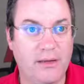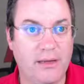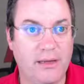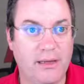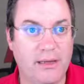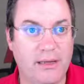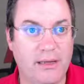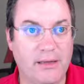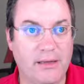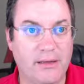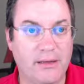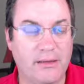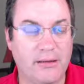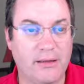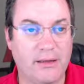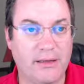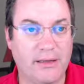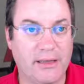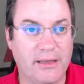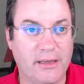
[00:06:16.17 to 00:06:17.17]
And
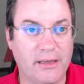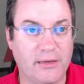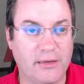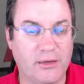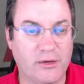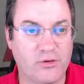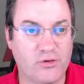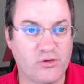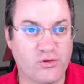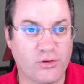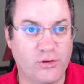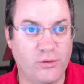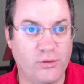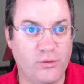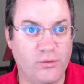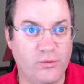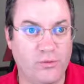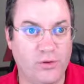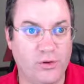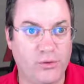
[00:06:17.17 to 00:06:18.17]
again,
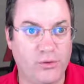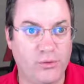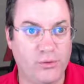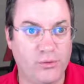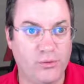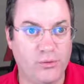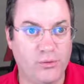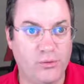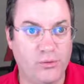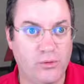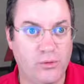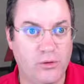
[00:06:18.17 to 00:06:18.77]
Control, View,